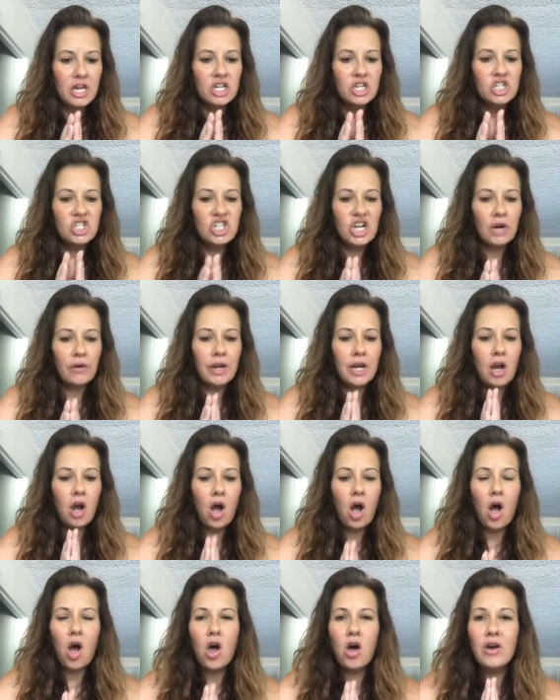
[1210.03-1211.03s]
Sharing
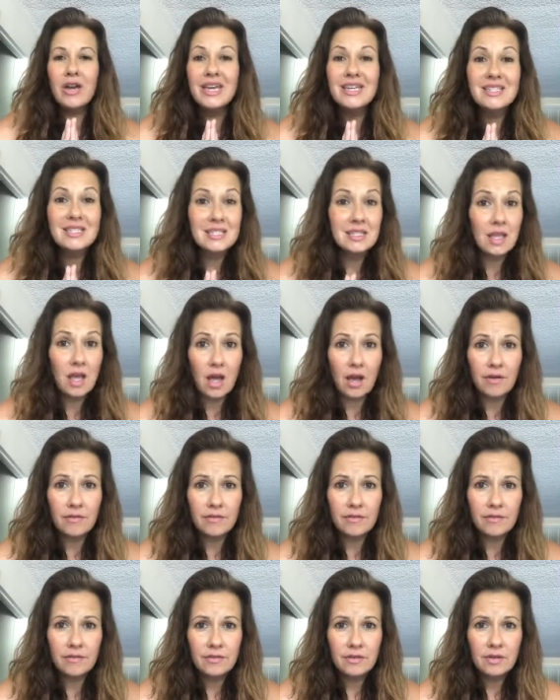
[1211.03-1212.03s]
all his
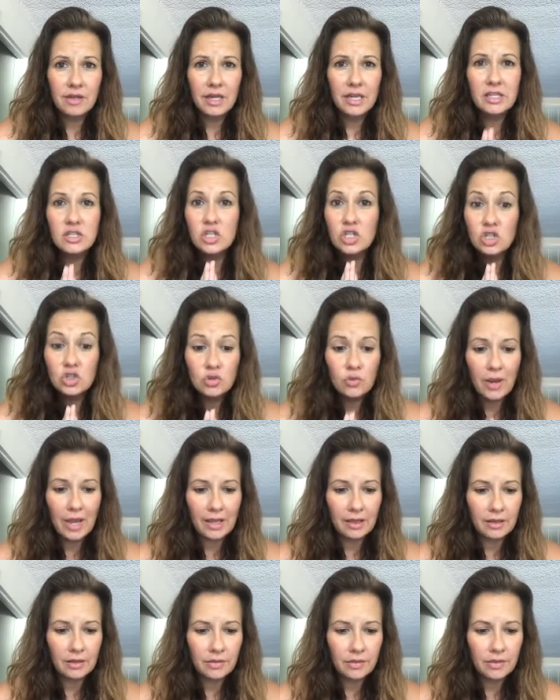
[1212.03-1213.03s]
love, his
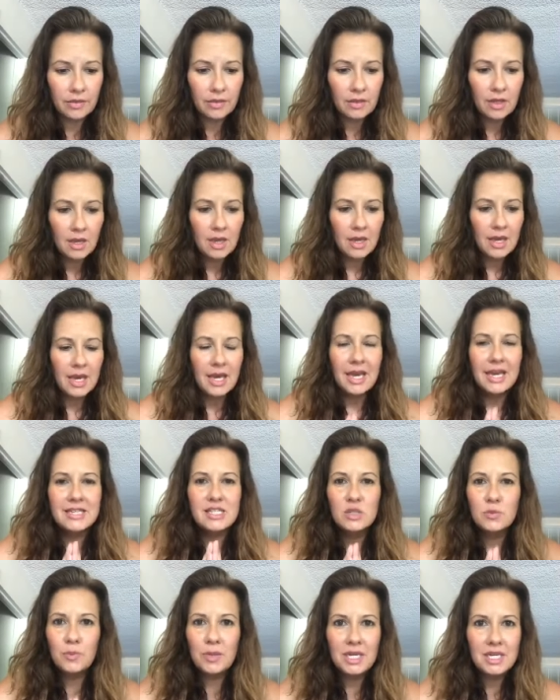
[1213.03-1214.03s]
strength,
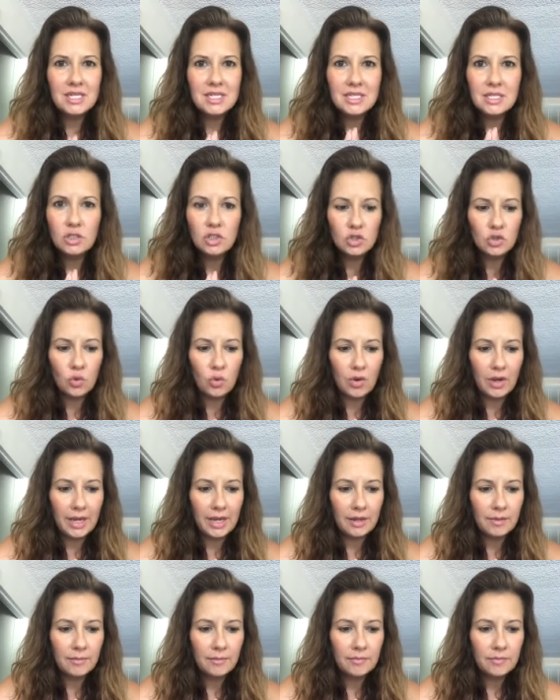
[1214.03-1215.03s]
his peace and
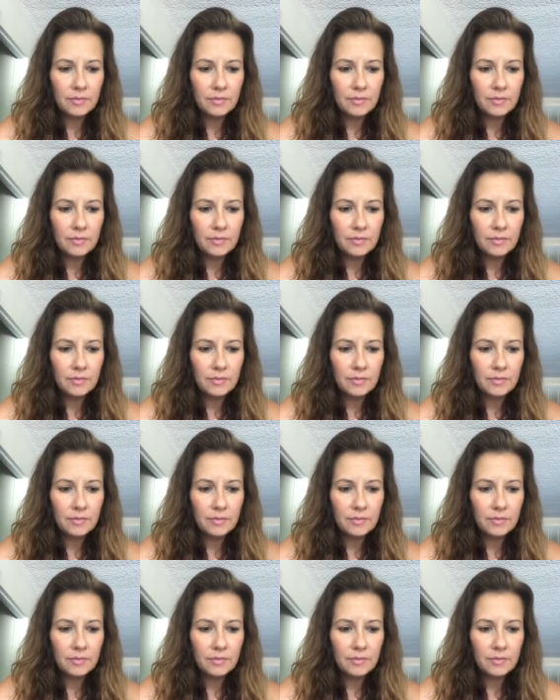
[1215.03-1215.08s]
joy.